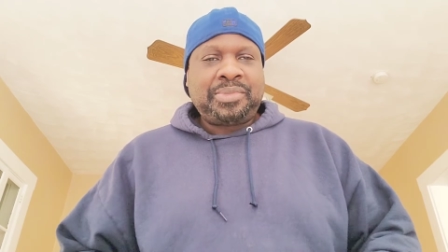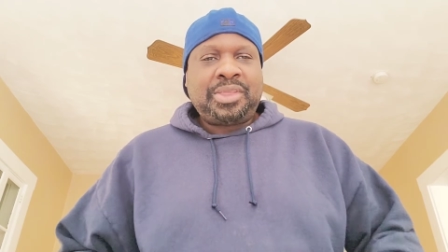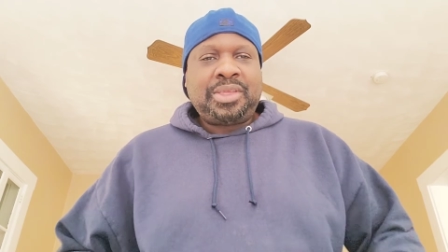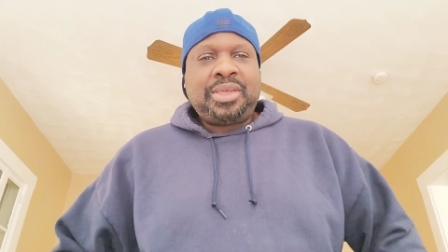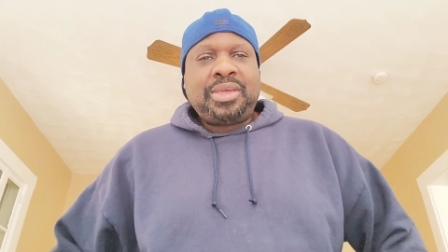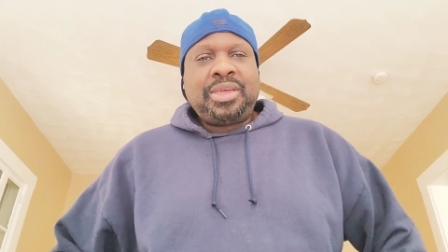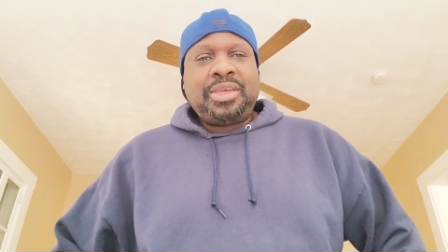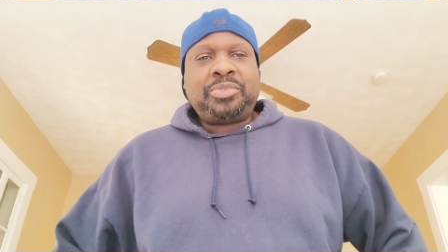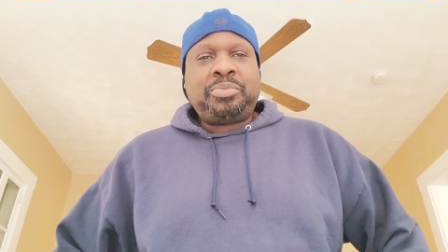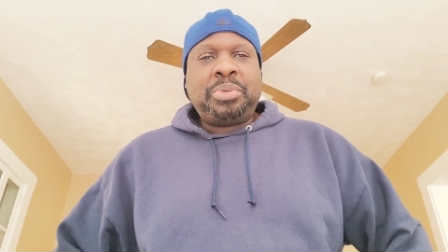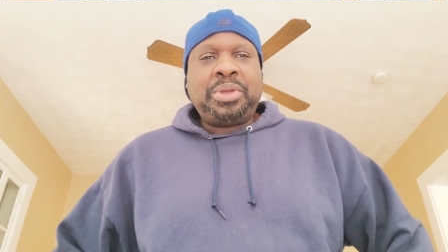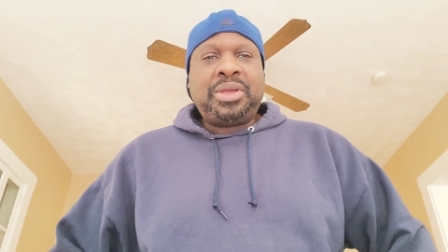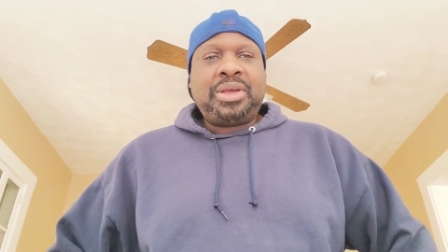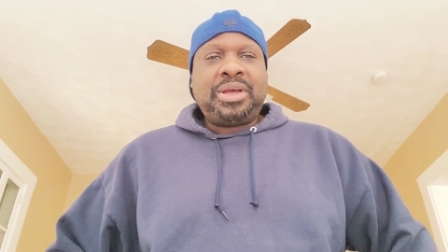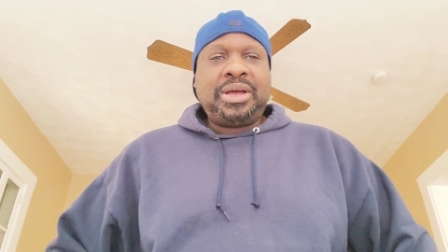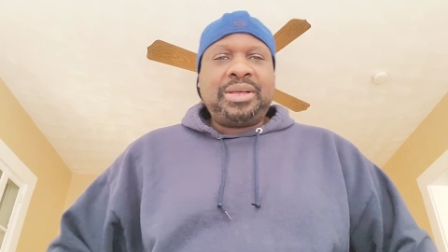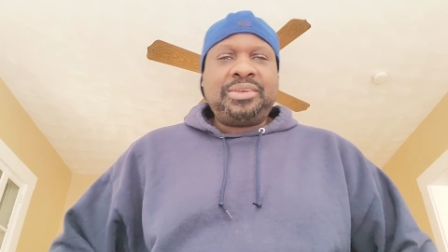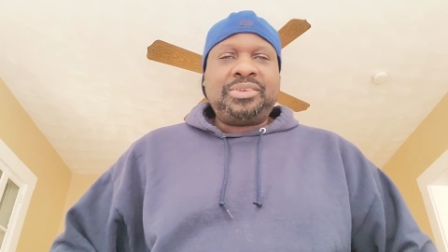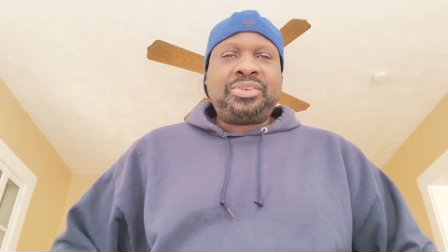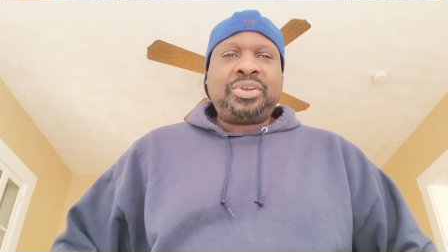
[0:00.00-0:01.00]
It's
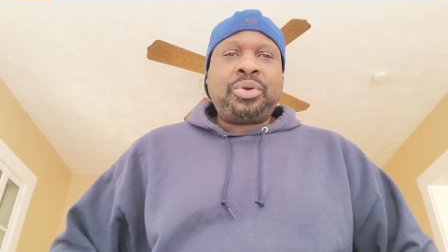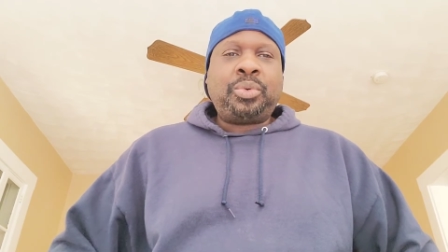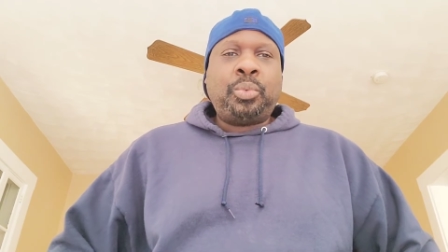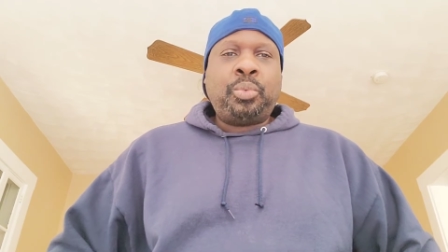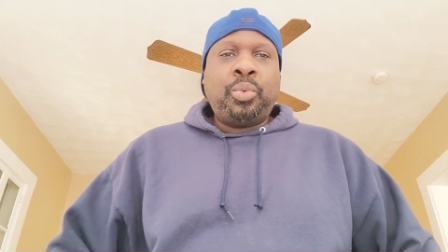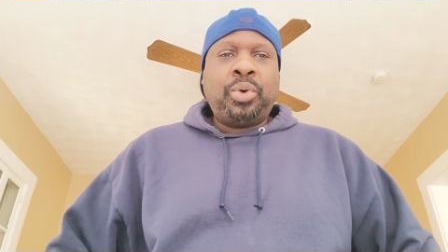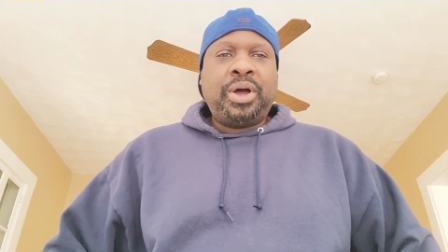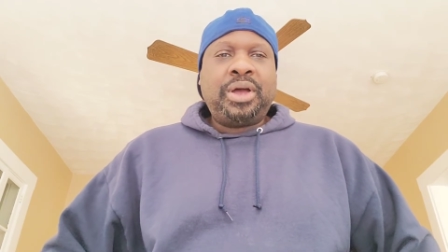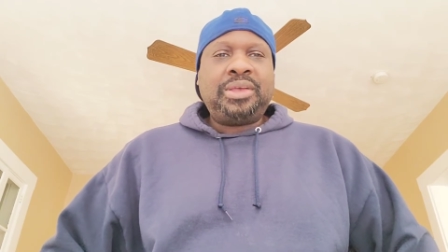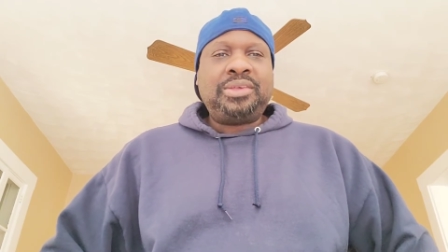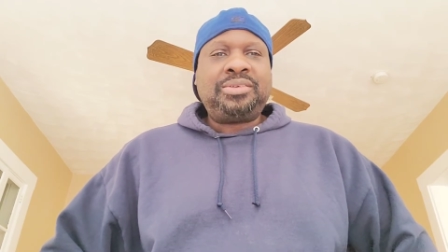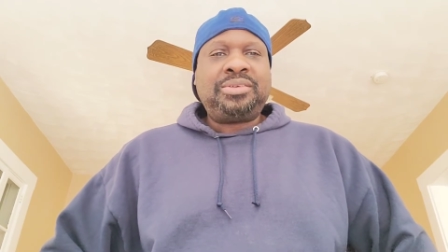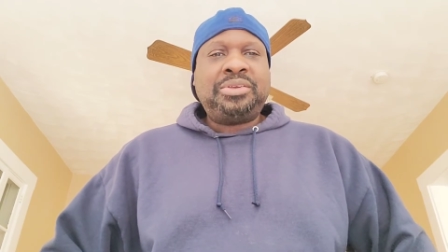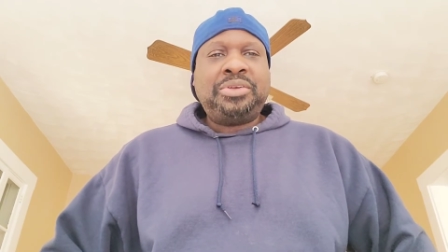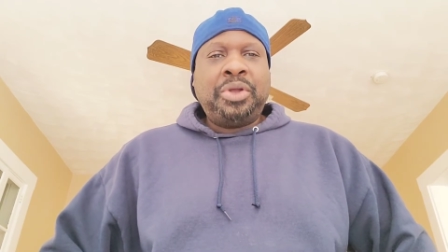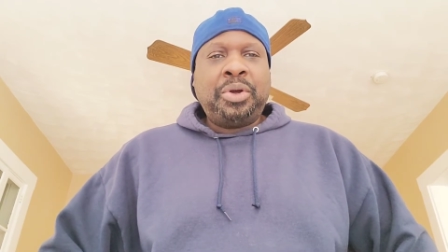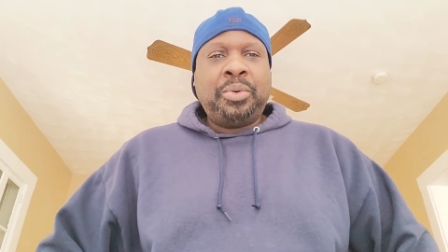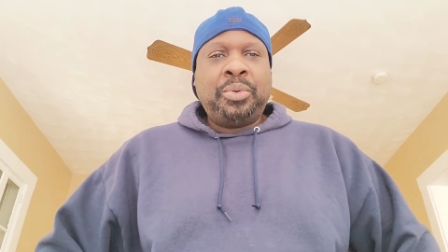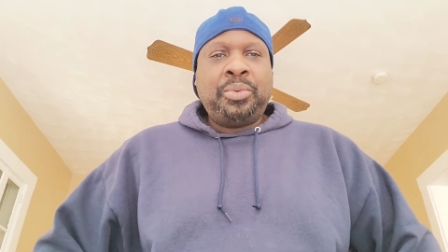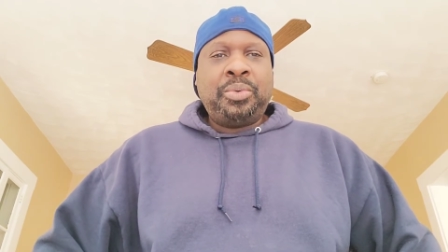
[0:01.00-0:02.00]
because there was
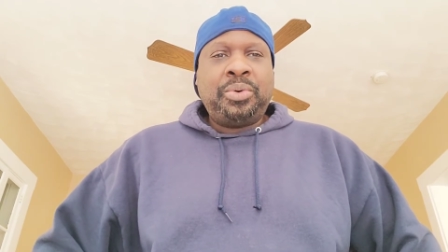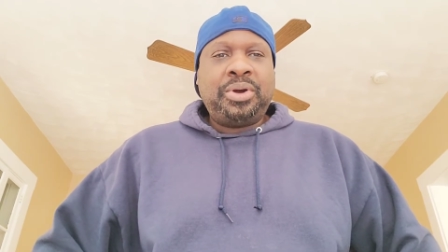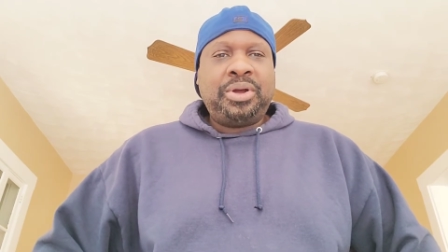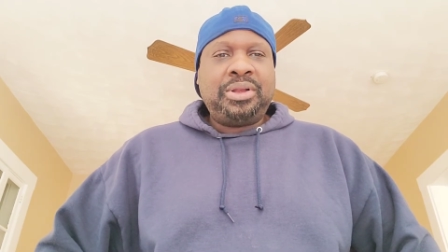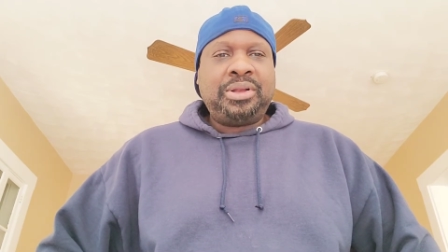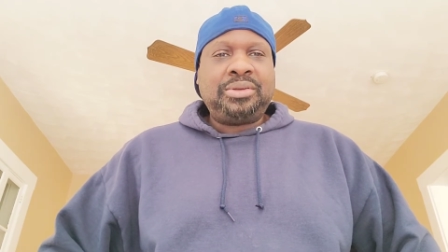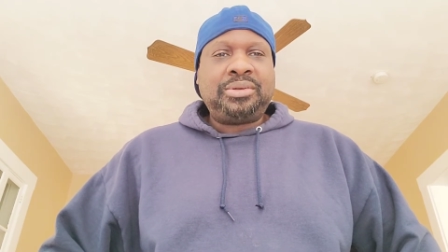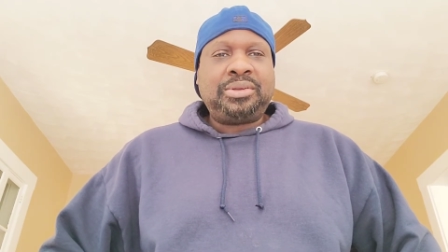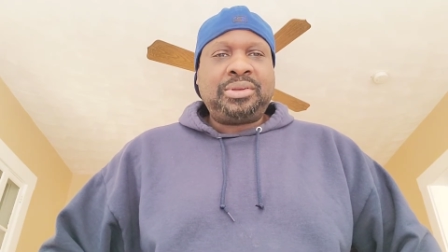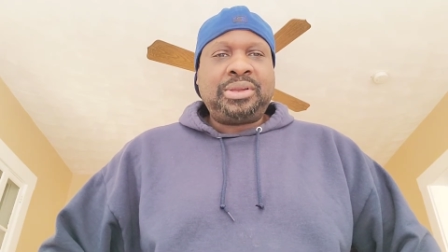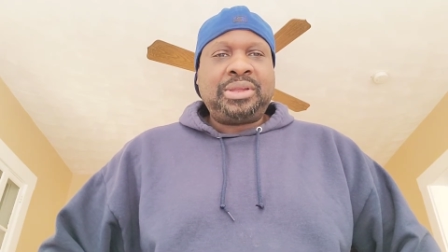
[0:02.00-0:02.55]
no one